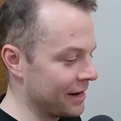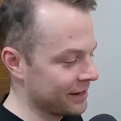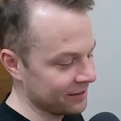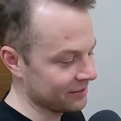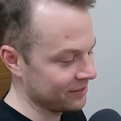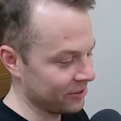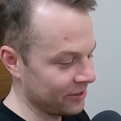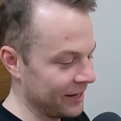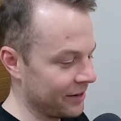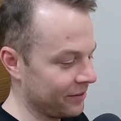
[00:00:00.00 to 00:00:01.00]
Atkins? He
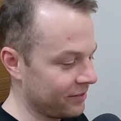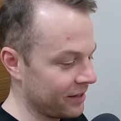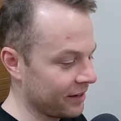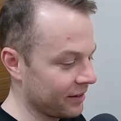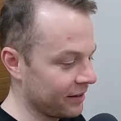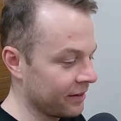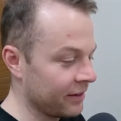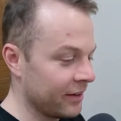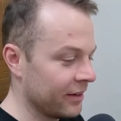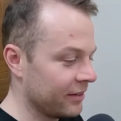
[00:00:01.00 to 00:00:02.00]
had a stinker.
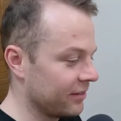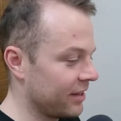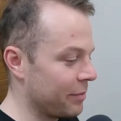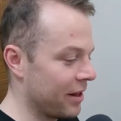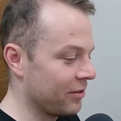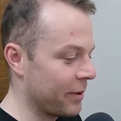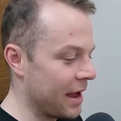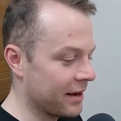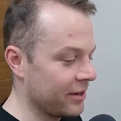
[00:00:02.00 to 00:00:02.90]
Does he bounce back?